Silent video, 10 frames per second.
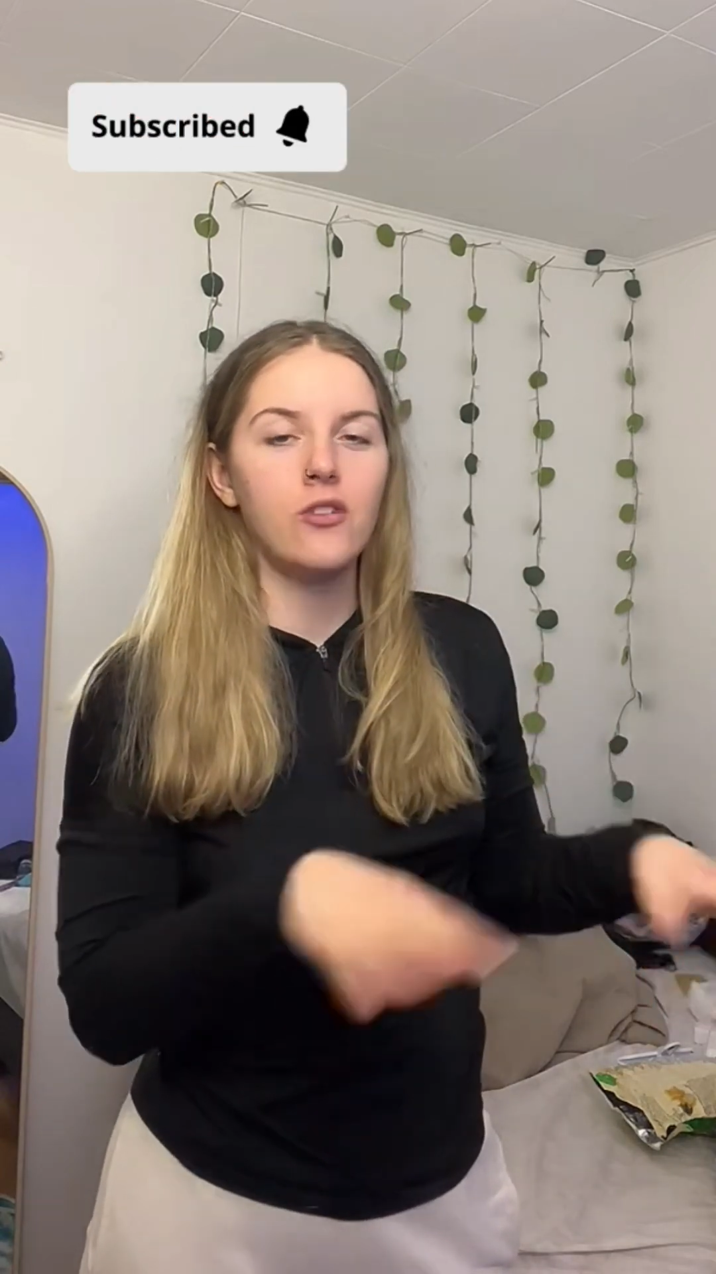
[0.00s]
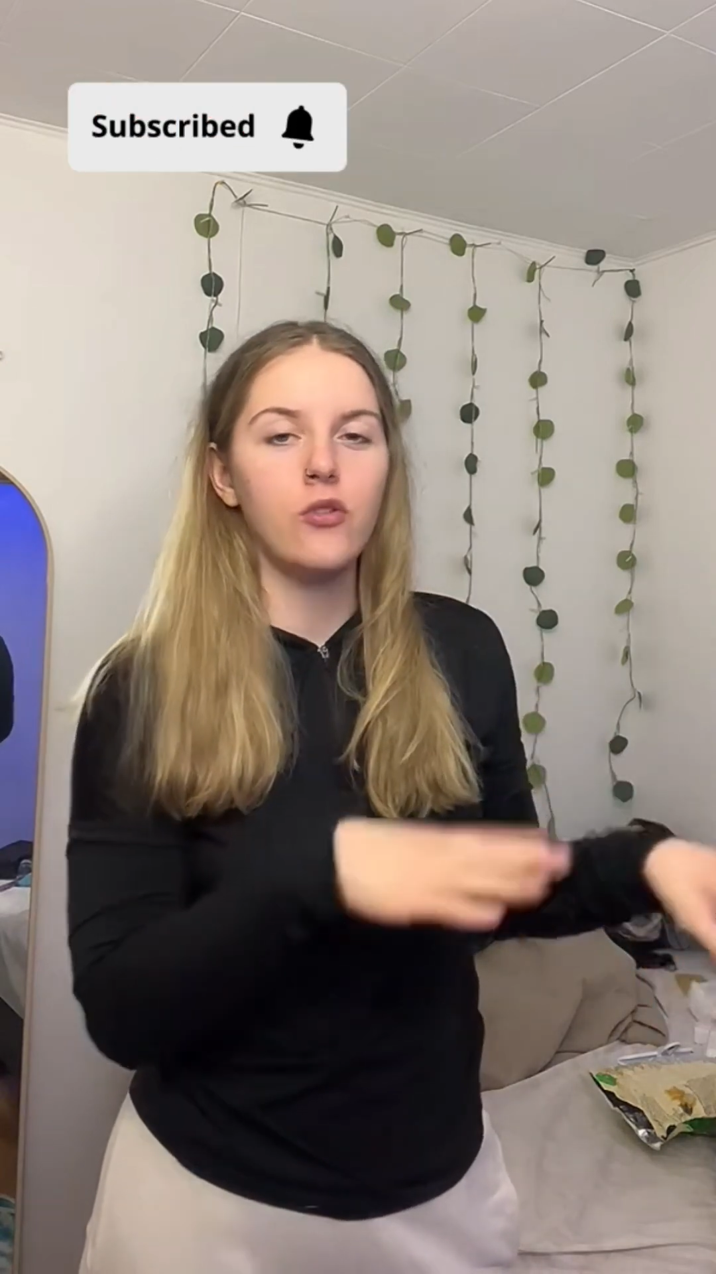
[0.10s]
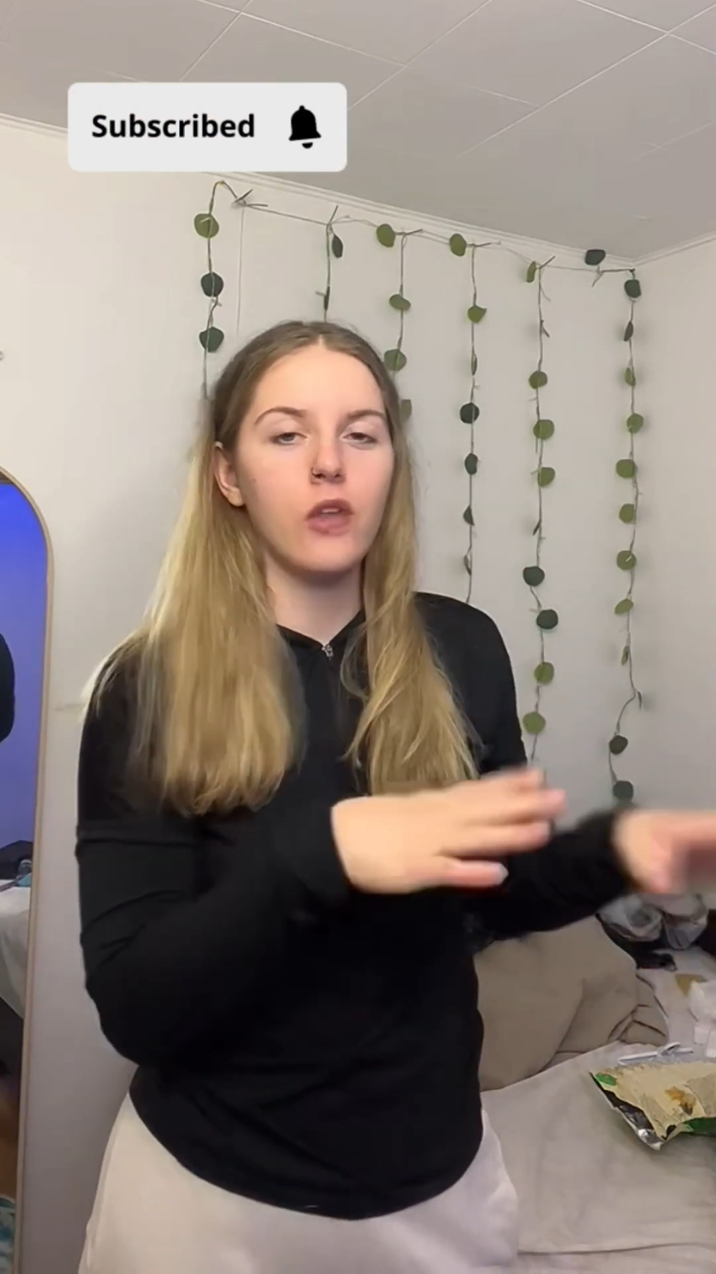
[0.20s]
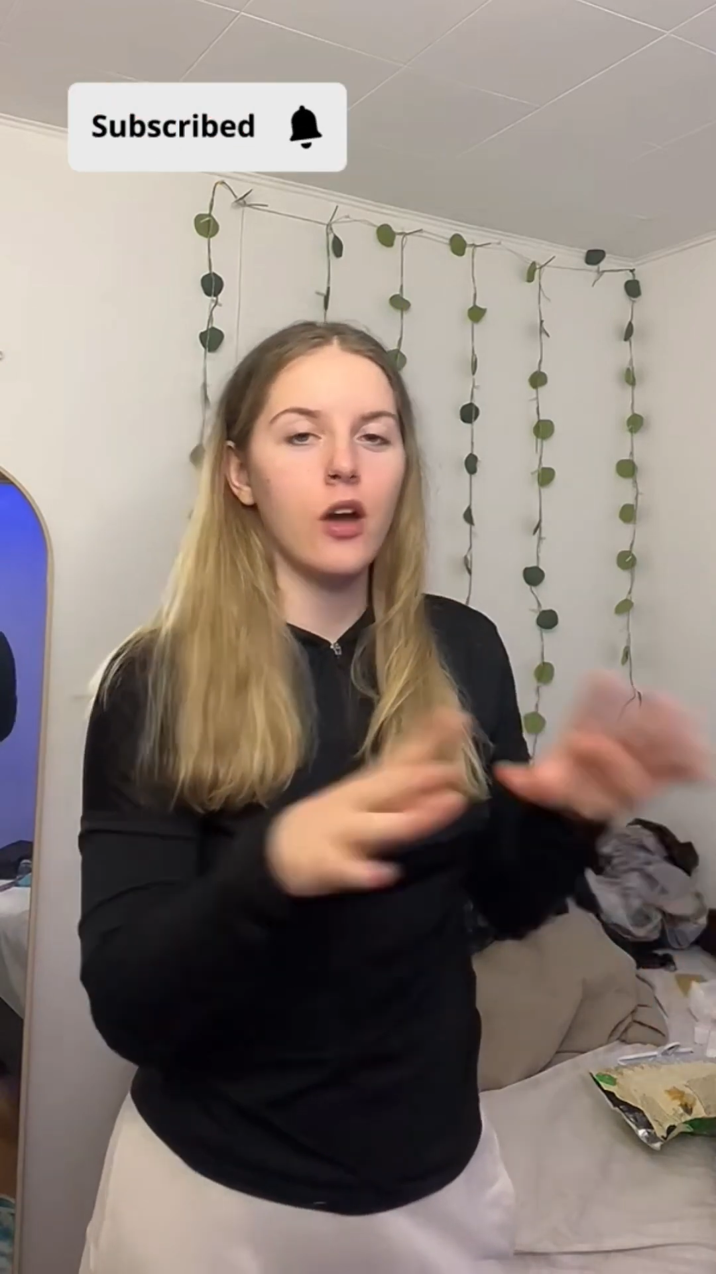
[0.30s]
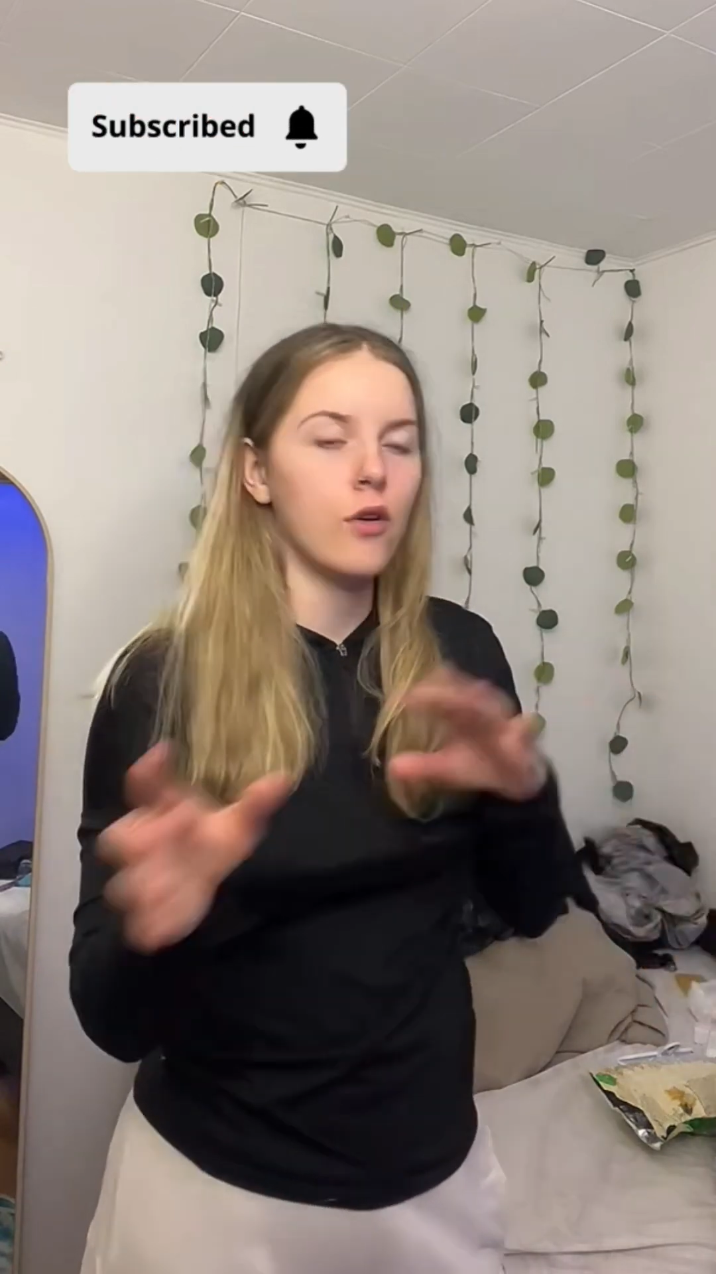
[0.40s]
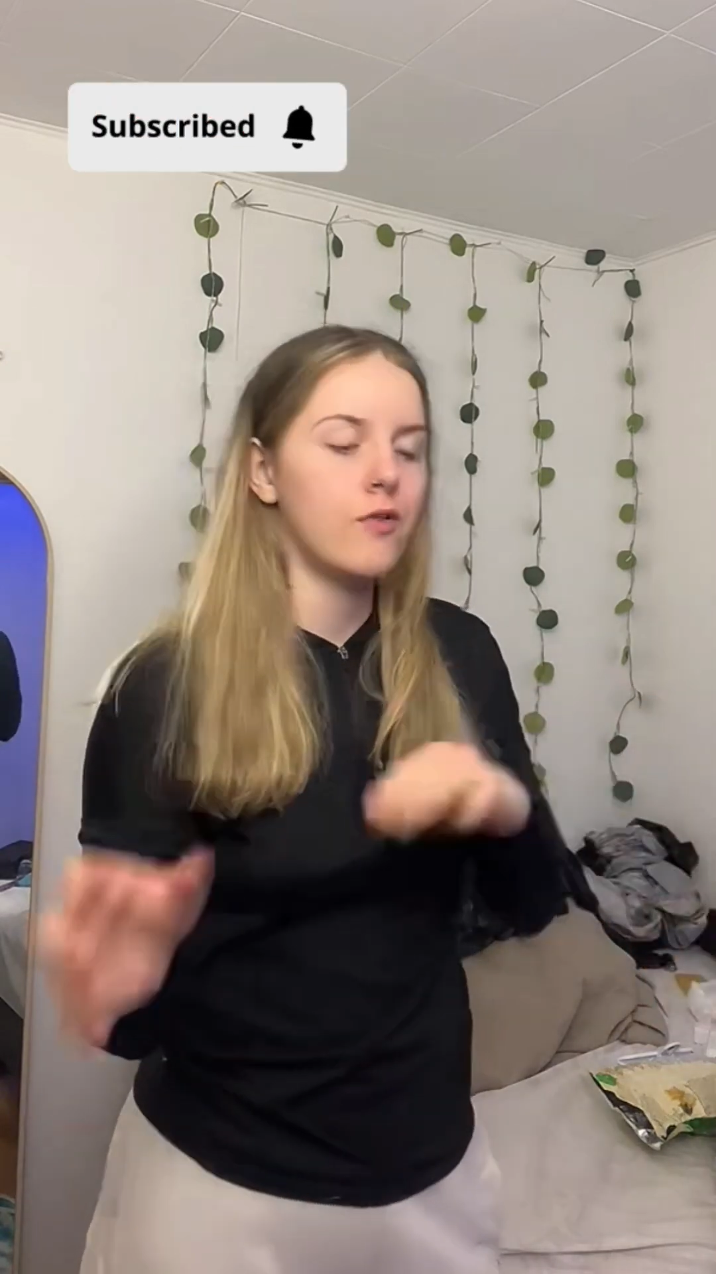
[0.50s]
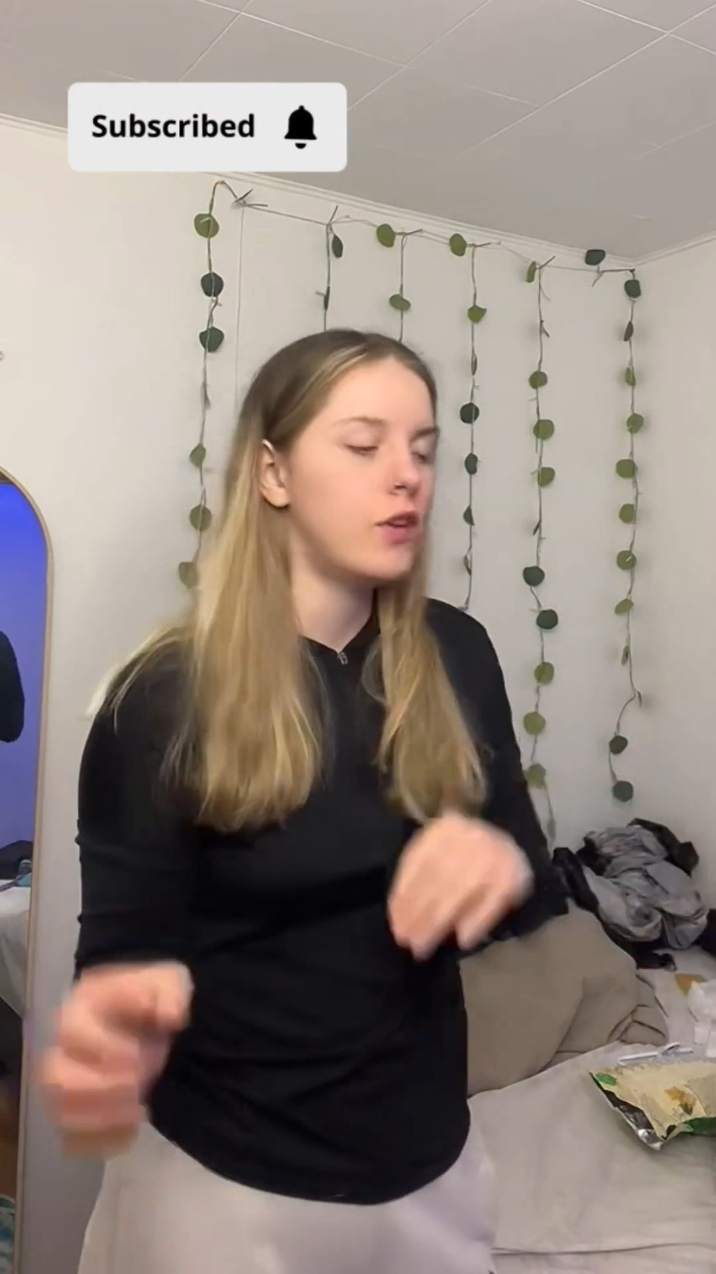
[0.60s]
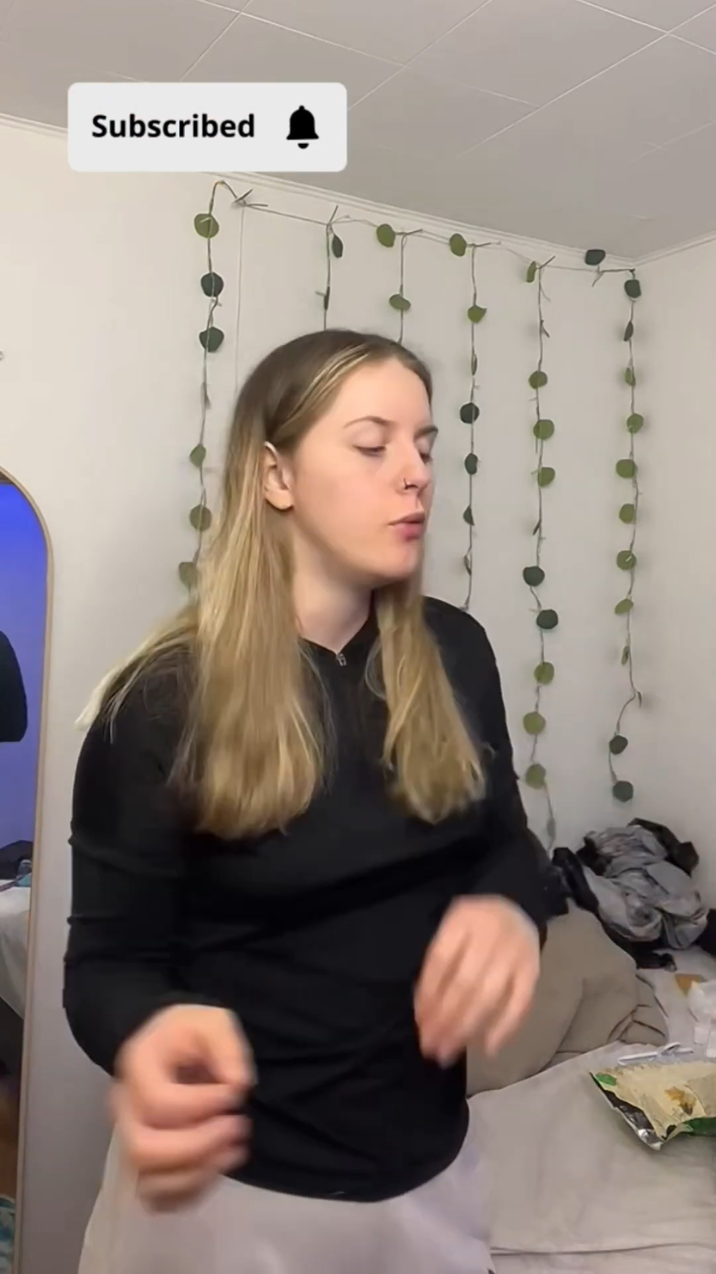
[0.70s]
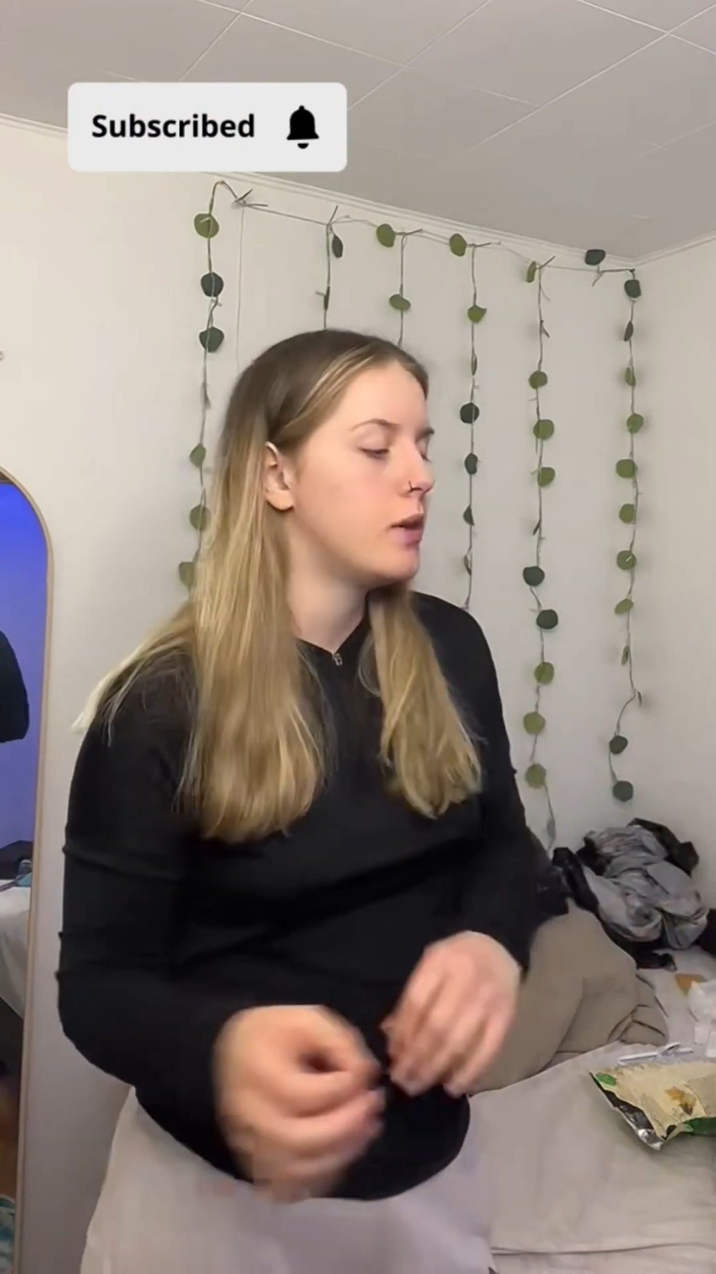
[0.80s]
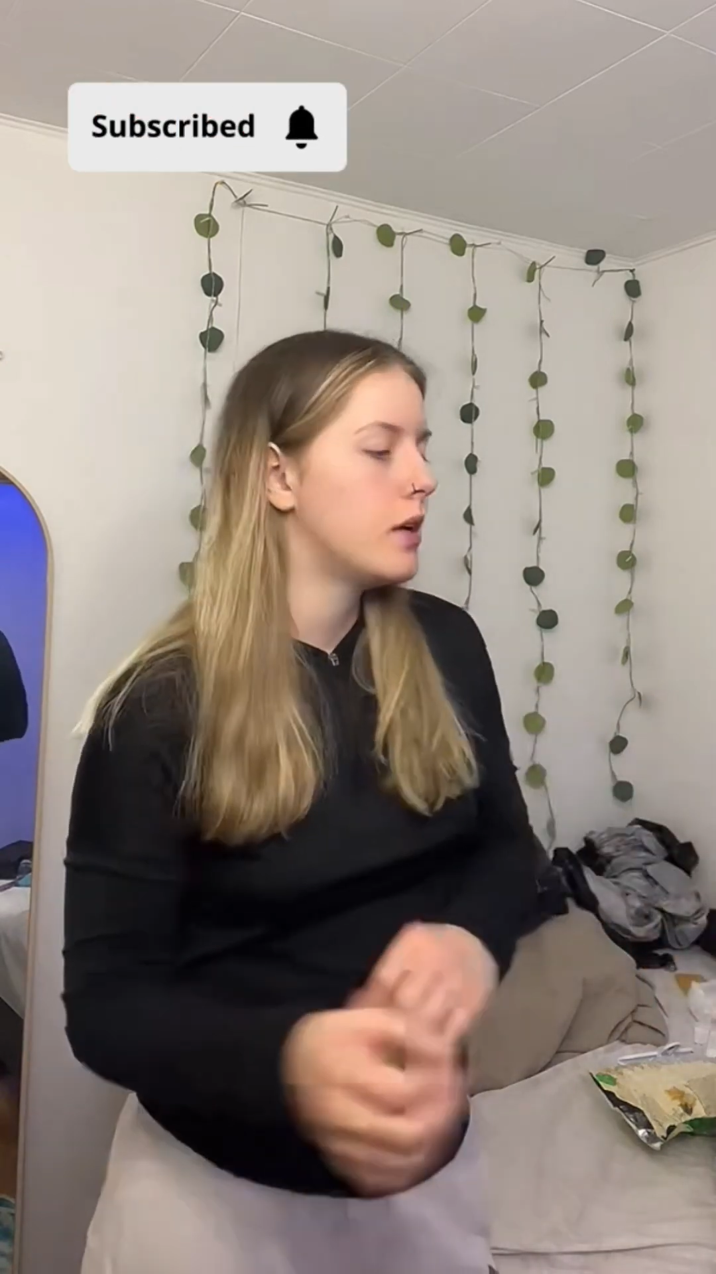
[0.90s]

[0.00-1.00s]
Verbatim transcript: and do like a review